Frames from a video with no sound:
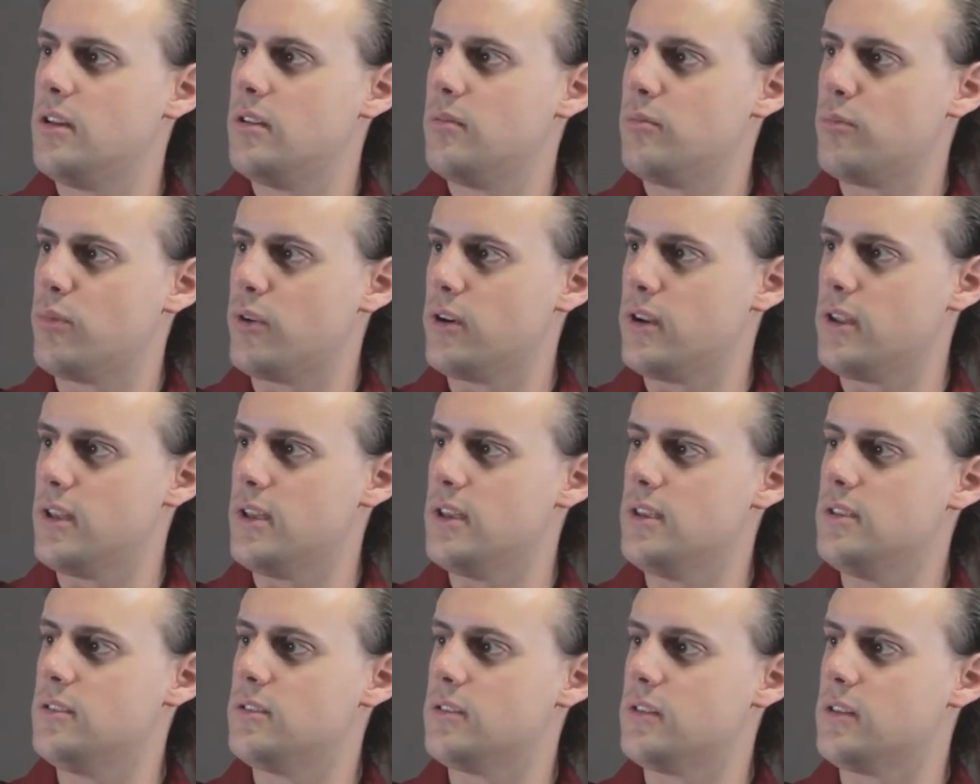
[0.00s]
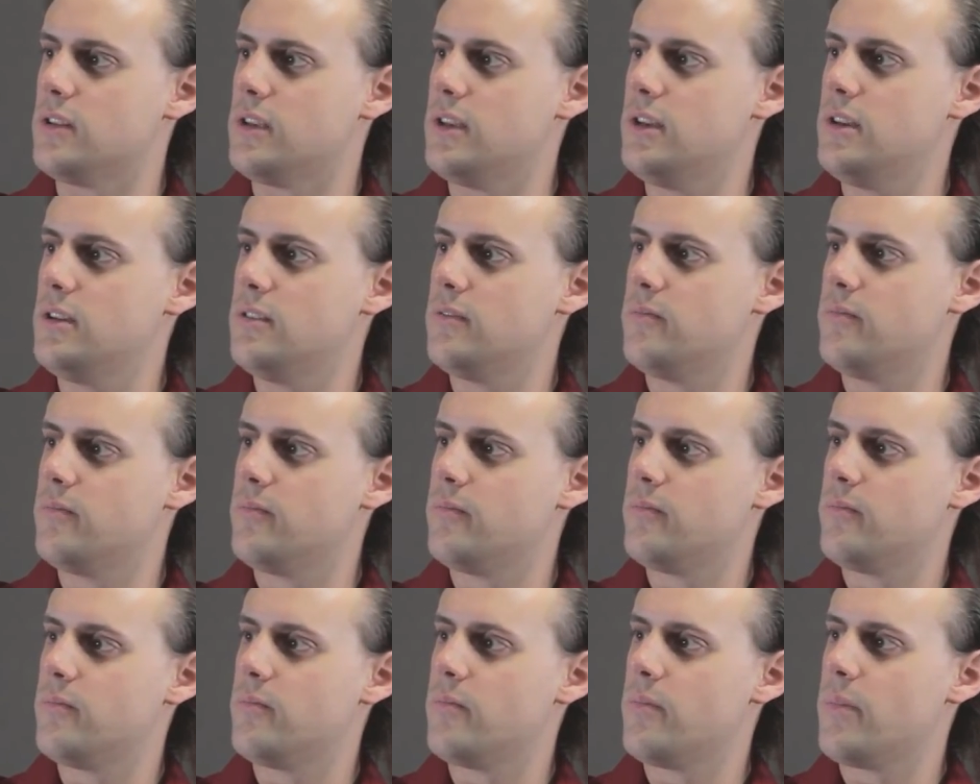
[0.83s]
pretty easily,
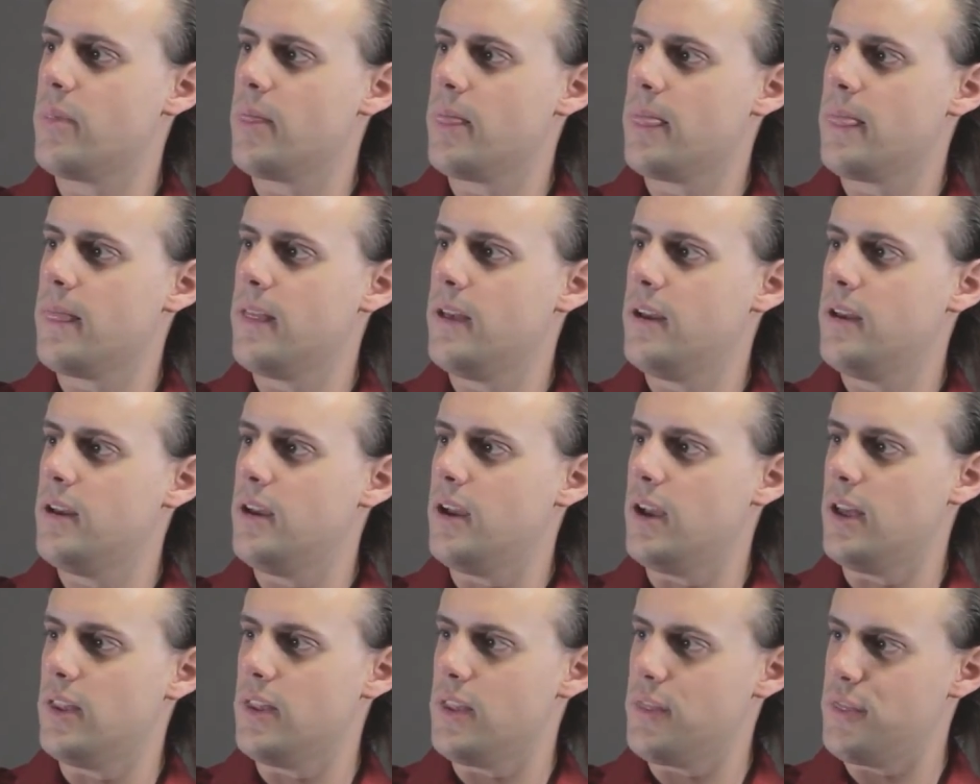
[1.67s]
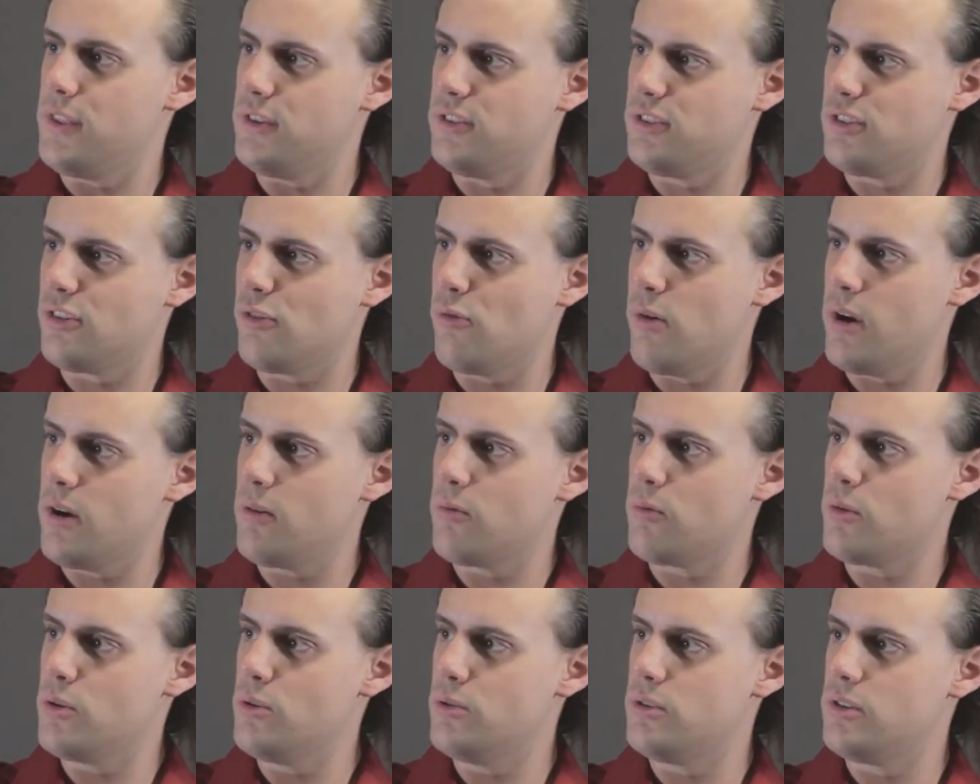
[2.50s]
and that the square
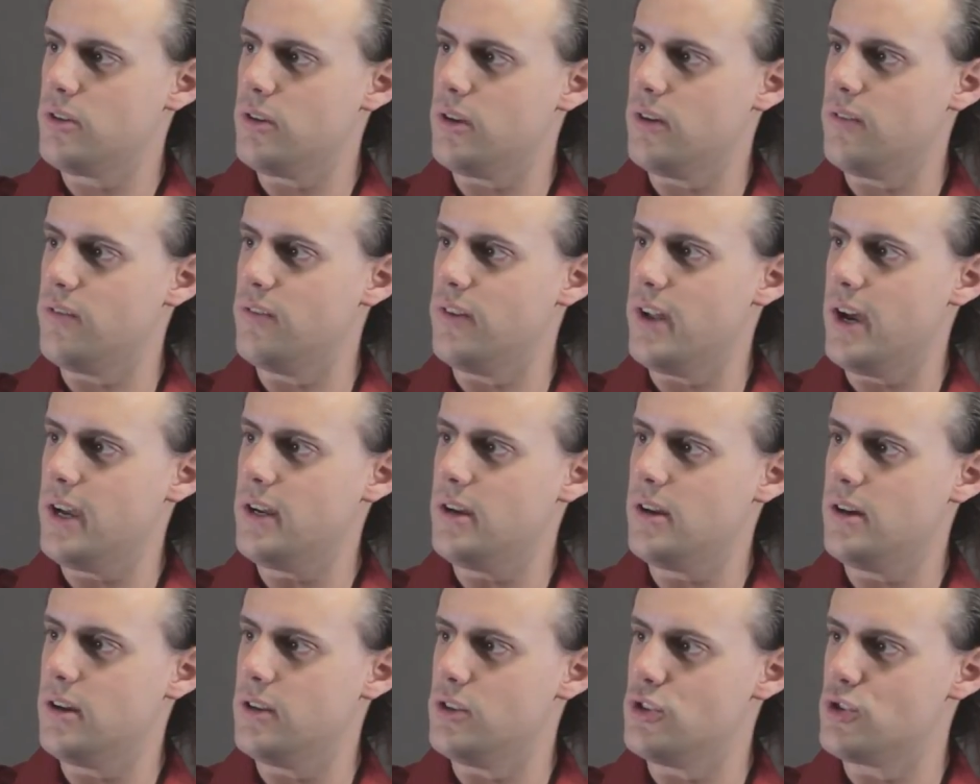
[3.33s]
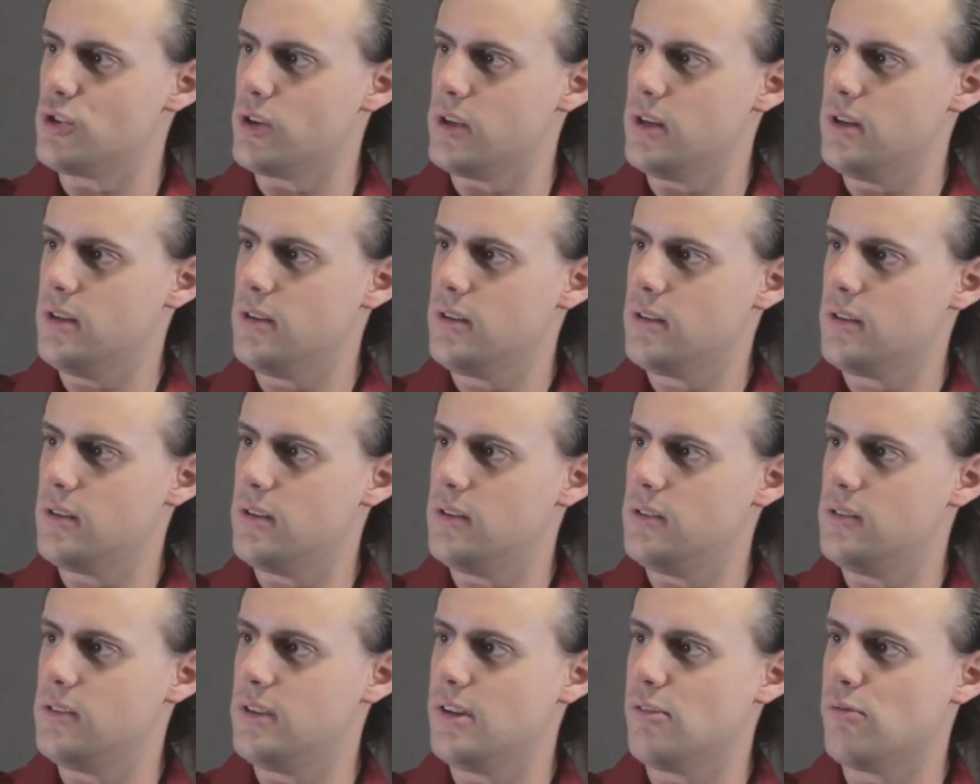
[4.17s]
root of nine hundred
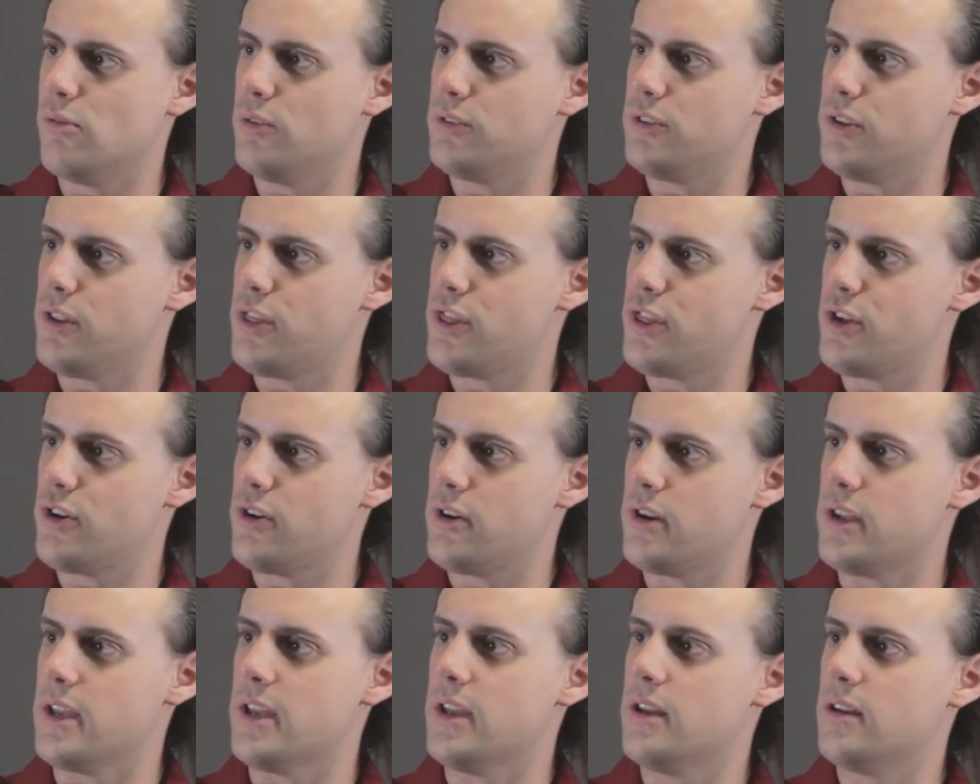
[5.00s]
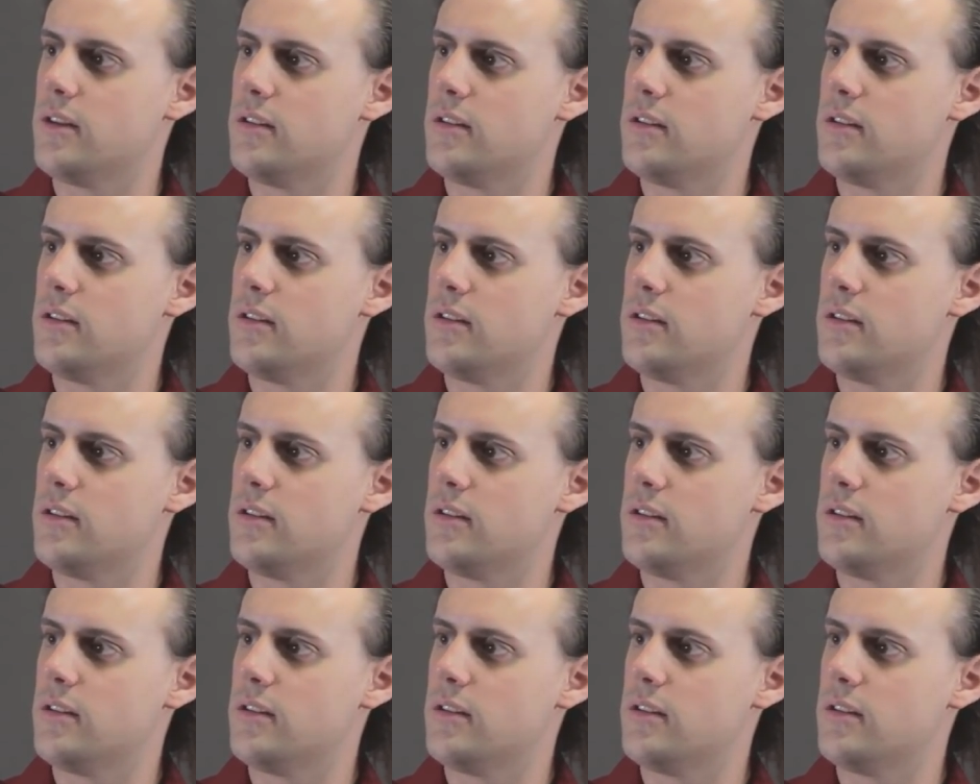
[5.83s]
is equal to thirty.